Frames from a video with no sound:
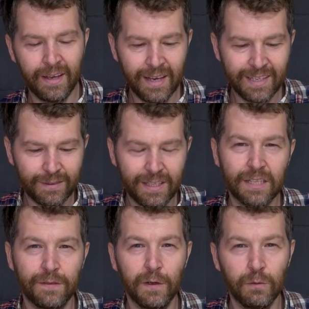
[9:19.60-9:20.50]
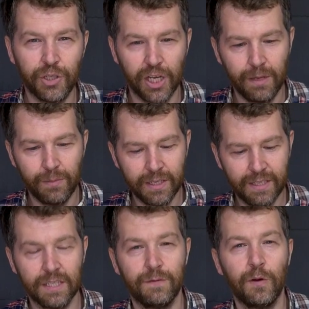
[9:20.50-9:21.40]
it does feel cheap, it
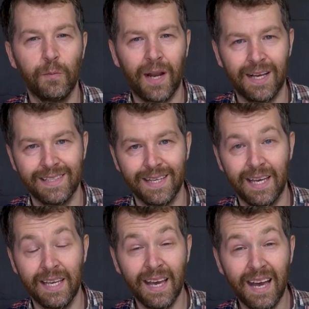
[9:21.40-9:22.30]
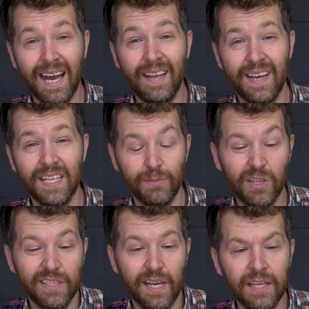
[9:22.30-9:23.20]
does feel plasticky, and that is
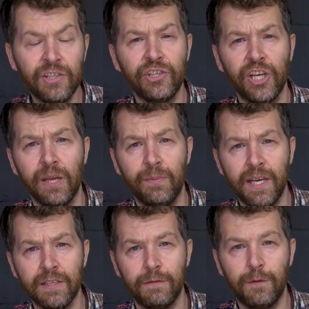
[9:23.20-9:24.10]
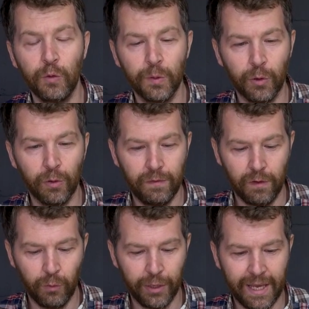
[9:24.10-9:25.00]
because it is cheap, it is affordable if
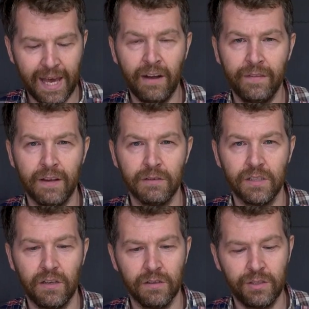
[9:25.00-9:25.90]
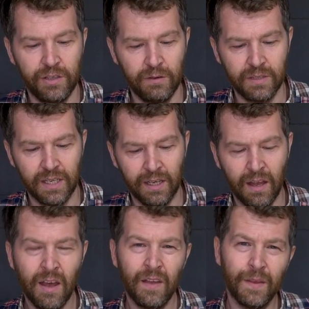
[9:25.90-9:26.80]
you want to get out there and start shooting.
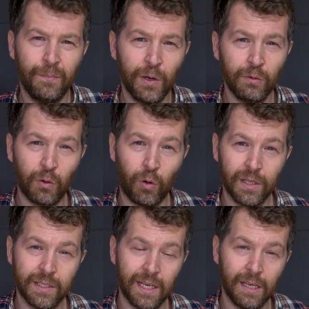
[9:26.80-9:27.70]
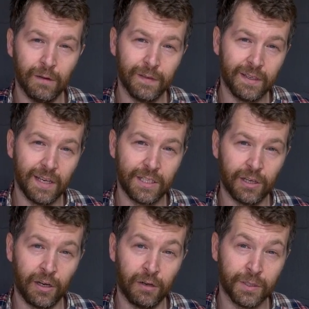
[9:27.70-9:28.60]
The build quality of the DJI
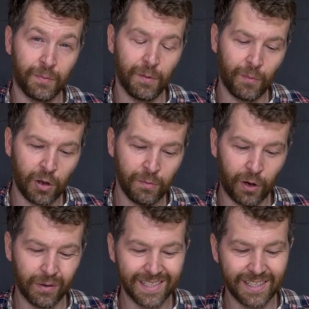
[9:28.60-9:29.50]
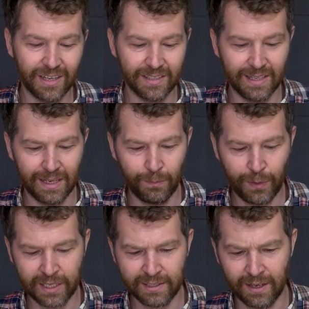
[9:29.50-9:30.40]
Osmo Mobile is certainly
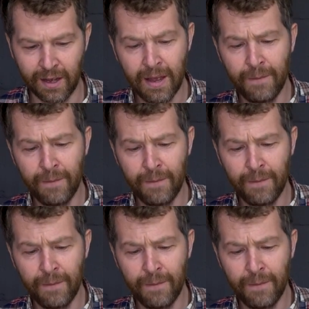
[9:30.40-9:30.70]
better.